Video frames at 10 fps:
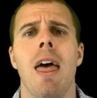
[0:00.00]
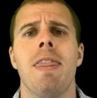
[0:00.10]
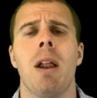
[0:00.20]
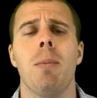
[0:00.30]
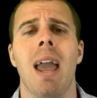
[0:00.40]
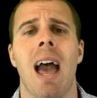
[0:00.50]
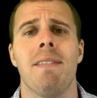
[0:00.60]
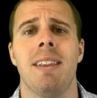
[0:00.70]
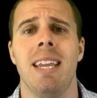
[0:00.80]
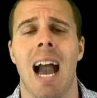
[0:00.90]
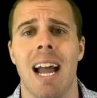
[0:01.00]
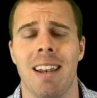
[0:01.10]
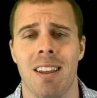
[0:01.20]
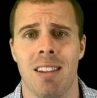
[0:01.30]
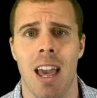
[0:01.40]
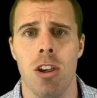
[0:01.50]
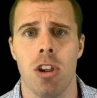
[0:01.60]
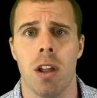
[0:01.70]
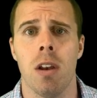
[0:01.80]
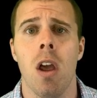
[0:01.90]
Then we have
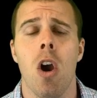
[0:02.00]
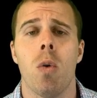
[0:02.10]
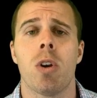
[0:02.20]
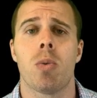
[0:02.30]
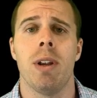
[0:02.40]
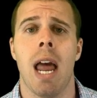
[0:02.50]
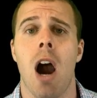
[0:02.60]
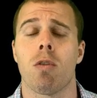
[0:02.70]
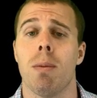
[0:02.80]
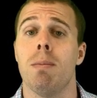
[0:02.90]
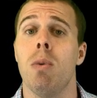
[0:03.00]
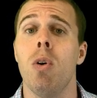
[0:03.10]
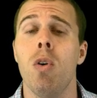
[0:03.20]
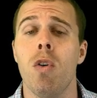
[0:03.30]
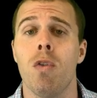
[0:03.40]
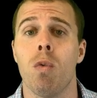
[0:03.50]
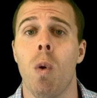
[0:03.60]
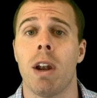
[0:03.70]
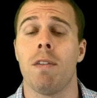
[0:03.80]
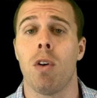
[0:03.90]
deiodinization, which we now remove
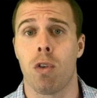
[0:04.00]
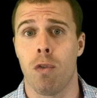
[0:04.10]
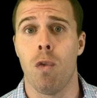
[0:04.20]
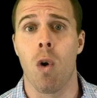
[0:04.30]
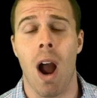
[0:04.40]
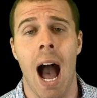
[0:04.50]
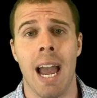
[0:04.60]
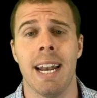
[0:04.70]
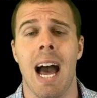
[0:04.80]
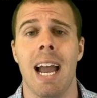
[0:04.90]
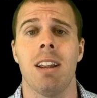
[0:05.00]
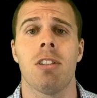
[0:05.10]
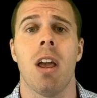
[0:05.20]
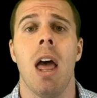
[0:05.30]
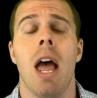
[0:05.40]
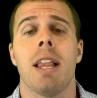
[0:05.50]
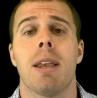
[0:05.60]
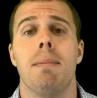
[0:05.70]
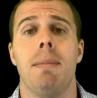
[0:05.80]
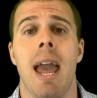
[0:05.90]
one of those 4 iodines
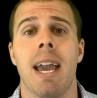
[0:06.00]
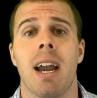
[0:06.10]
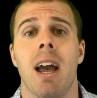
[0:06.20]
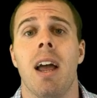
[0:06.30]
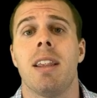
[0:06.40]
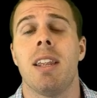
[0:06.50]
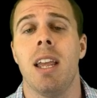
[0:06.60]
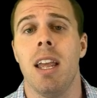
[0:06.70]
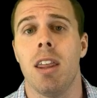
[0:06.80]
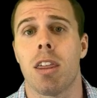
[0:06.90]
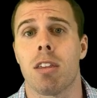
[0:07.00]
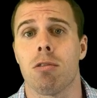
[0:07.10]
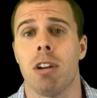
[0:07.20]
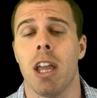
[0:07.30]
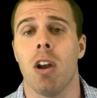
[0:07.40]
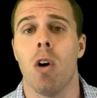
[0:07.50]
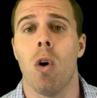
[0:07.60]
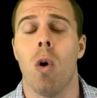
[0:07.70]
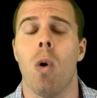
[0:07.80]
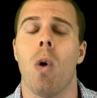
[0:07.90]
to make T3,
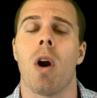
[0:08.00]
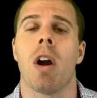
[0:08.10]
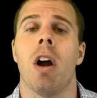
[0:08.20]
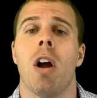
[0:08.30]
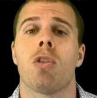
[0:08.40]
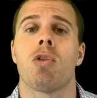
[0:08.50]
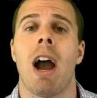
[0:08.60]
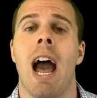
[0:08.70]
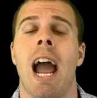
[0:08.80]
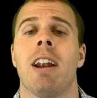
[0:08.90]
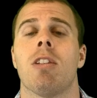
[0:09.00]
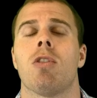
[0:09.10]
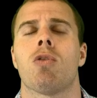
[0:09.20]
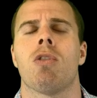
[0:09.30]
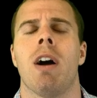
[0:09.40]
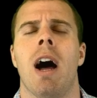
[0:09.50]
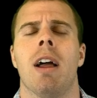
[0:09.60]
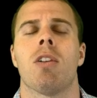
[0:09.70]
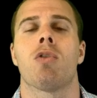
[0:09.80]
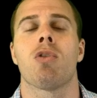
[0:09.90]
or
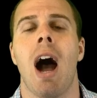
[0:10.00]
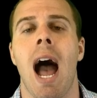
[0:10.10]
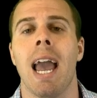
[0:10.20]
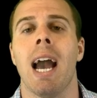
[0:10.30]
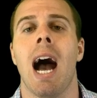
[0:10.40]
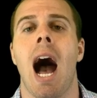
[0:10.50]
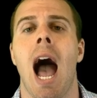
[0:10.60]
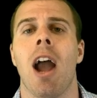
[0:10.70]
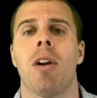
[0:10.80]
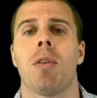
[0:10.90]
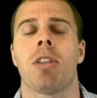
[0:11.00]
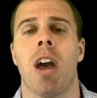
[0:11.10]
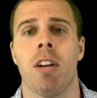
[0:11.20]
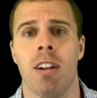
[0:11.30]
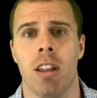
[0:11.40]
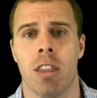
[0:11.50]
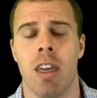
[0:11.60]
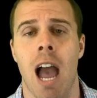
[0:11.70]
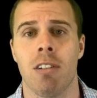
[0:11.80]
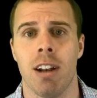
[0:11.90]

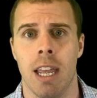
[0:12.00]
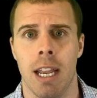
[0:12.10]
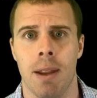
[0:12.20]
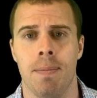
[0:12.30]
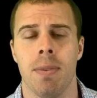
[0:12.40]
triiodothyronine,